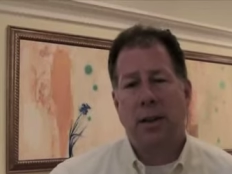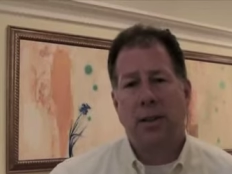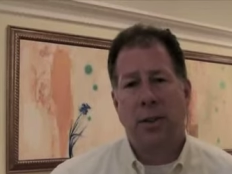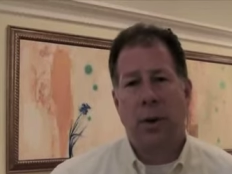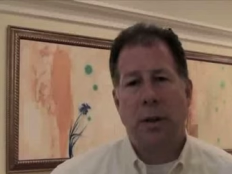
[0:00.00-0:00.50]

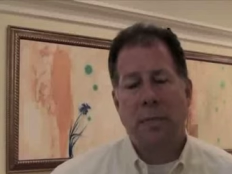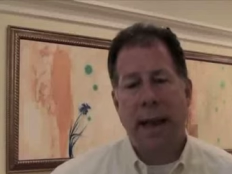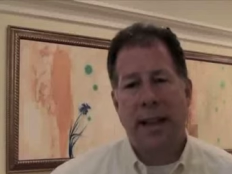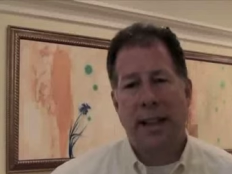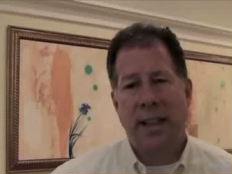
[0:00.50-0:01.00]
solely
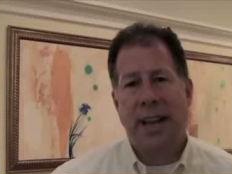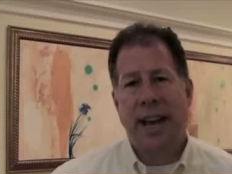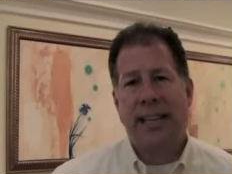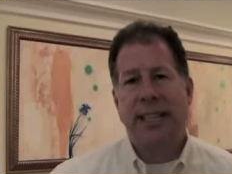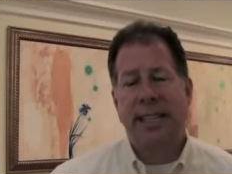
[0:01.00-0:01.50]
made in the
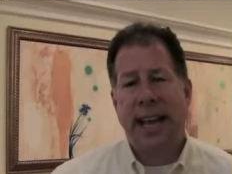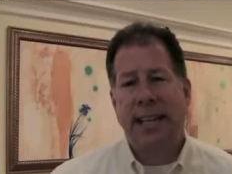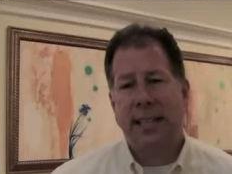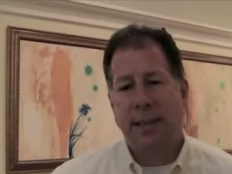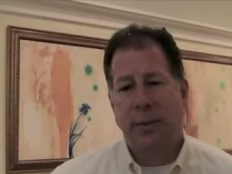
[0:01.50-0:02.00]
United
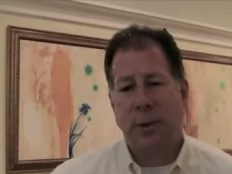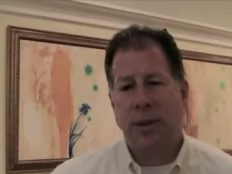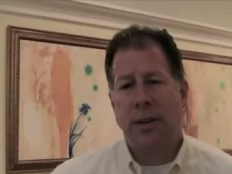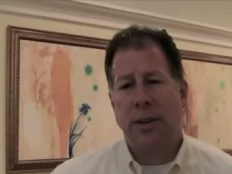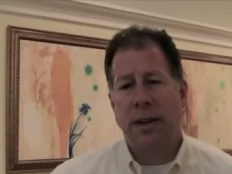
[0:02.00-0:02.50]
States and
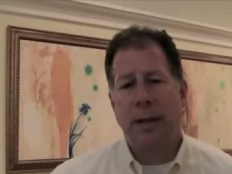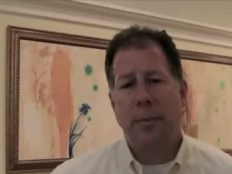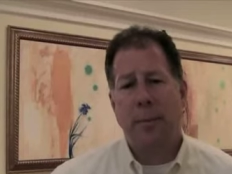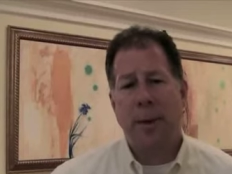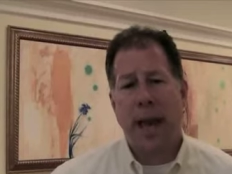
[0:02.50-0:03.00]
we're uh,
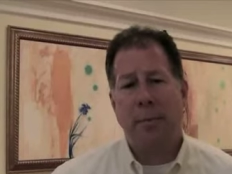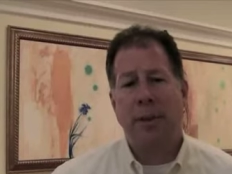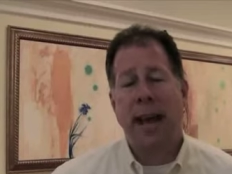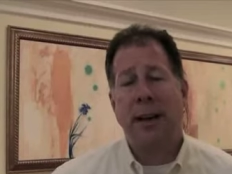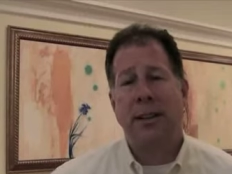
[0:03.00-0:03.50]
able
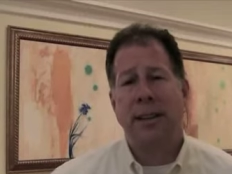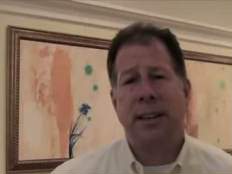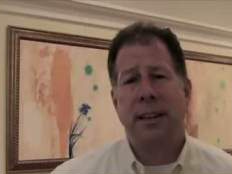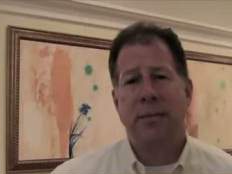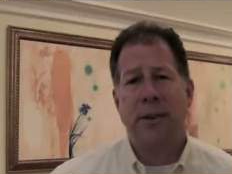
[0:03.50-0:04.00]
now to
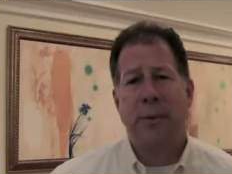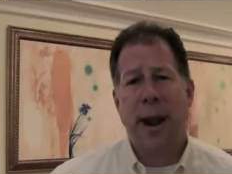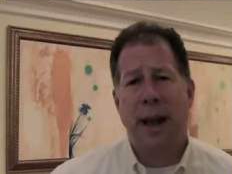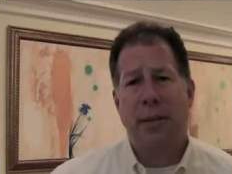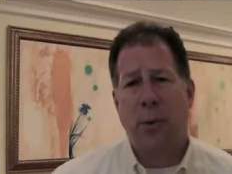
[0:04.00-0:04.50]
deliver it
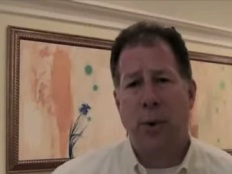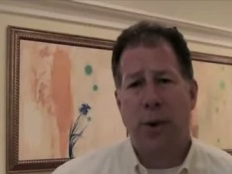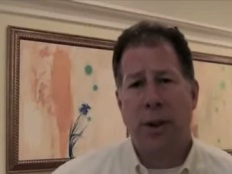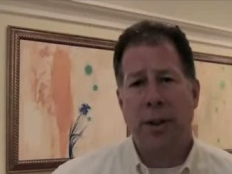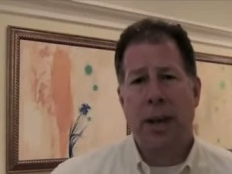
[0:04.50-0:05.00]
around the
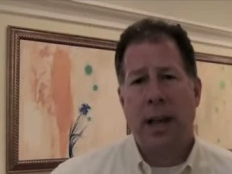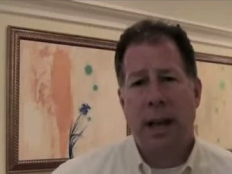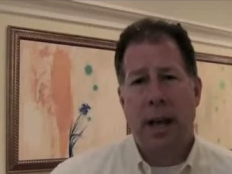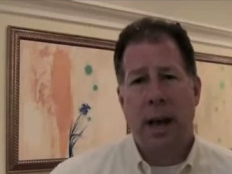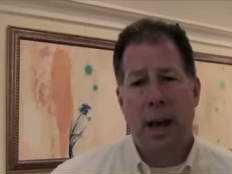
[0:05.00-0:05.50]
world
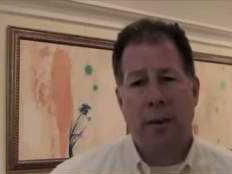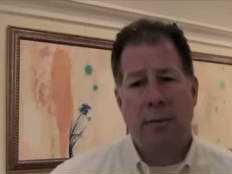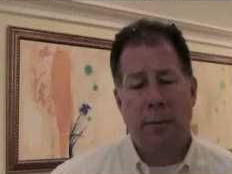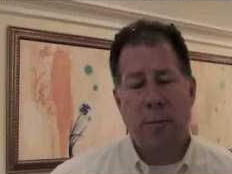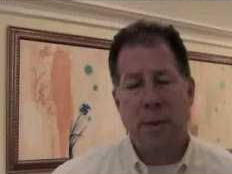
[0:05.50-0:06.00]
uh,
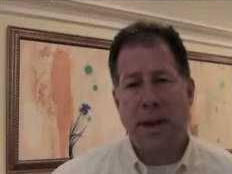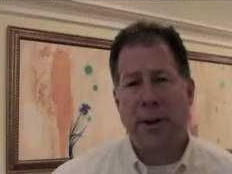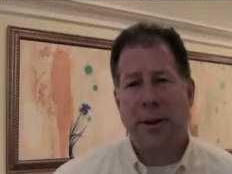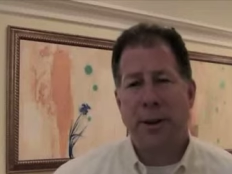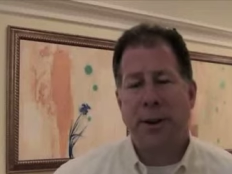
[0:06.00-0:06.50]
from a
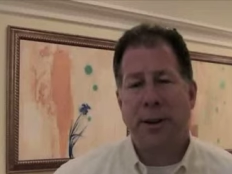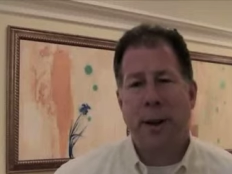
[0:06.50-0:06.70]
meager,